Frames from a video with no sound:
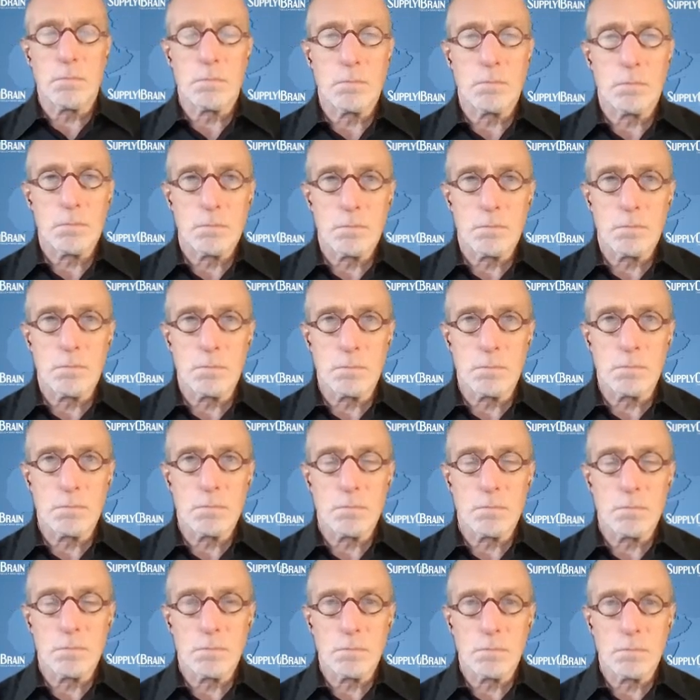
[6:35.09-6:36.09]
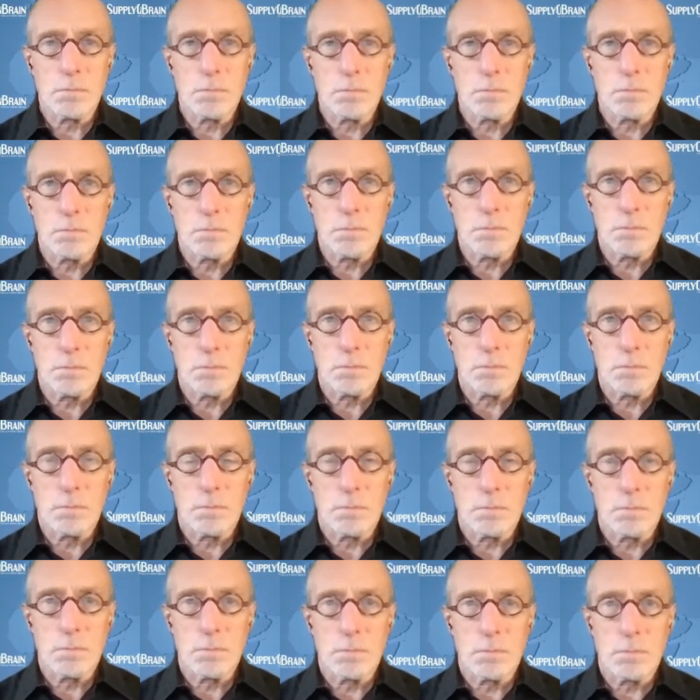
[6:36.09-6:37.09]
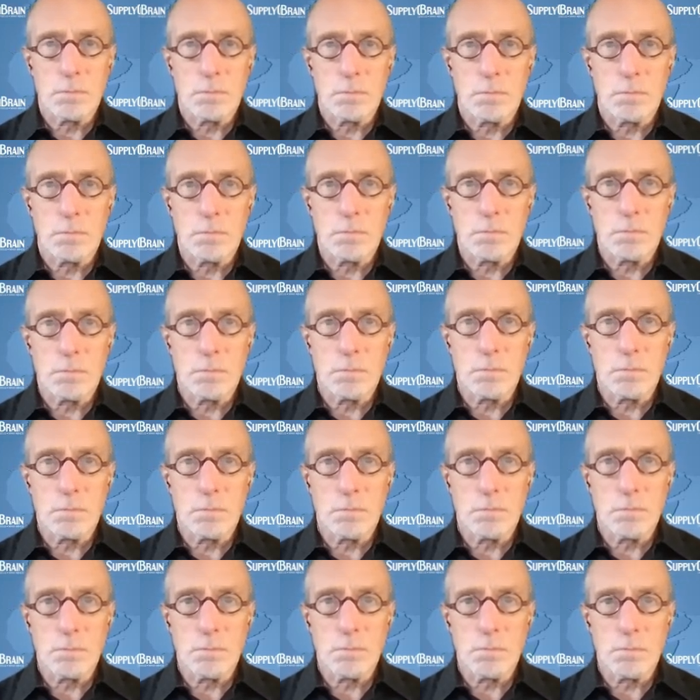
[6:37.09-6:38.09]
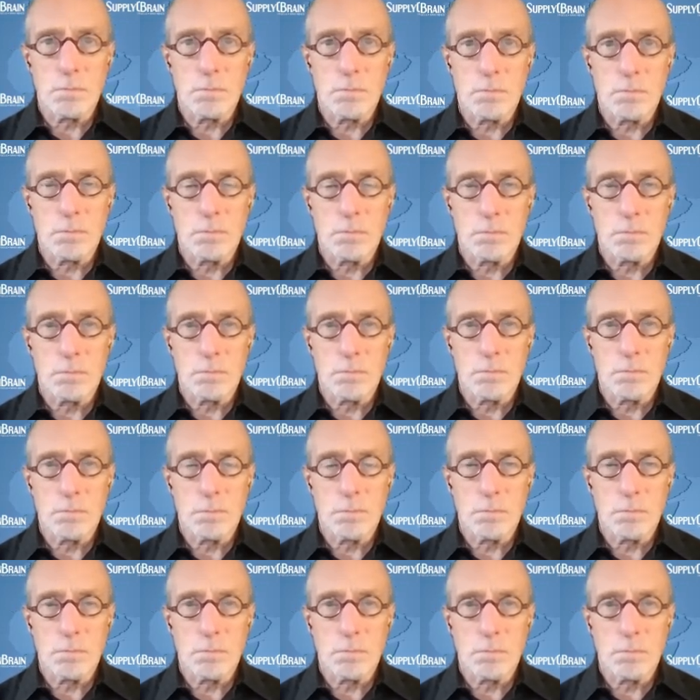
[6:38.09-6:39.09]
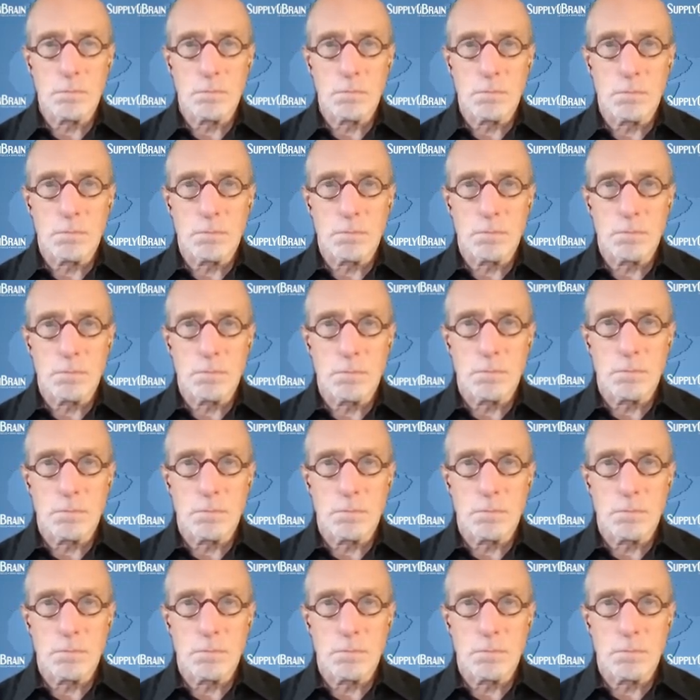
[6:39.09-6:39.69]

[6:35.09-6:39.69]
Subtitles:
No words are spoken by the person on screen.